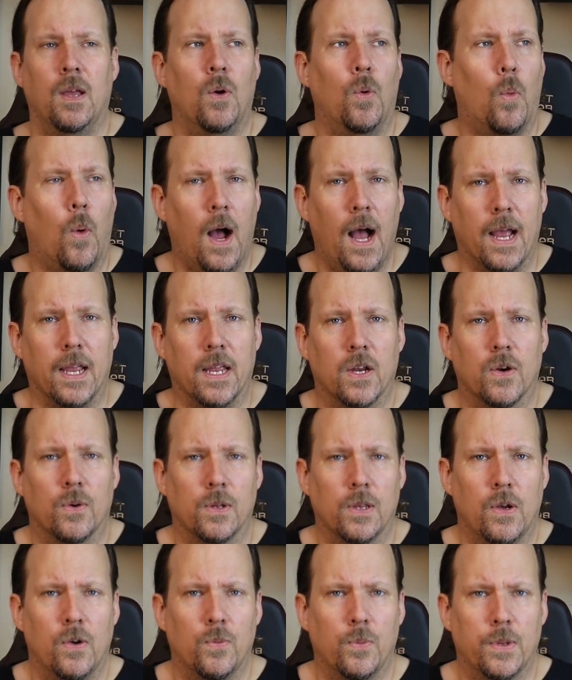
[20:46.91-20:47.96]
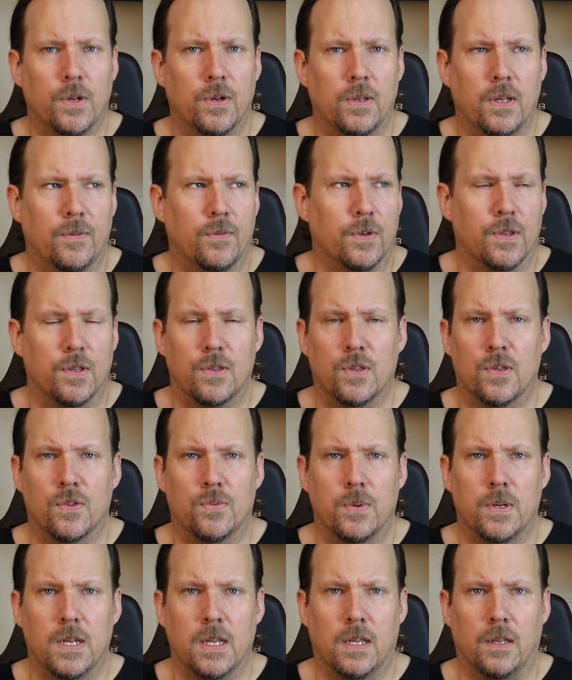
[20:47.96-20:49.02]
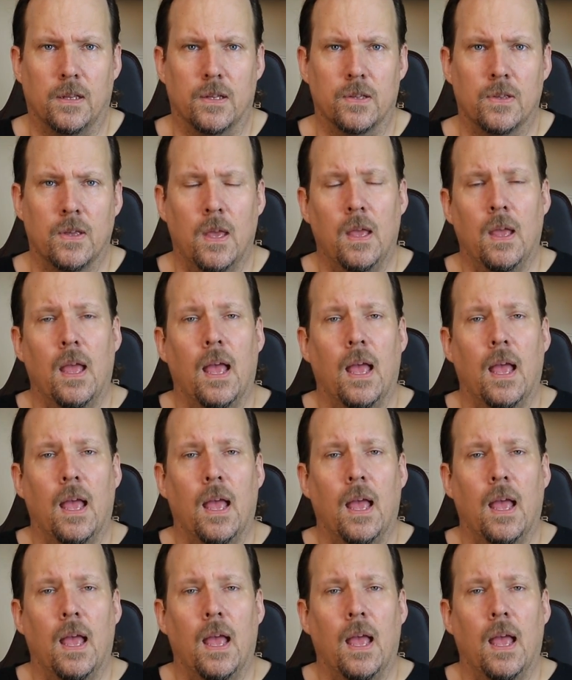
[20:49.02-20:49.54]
Why? You're alone with your lover. This is ridiculous.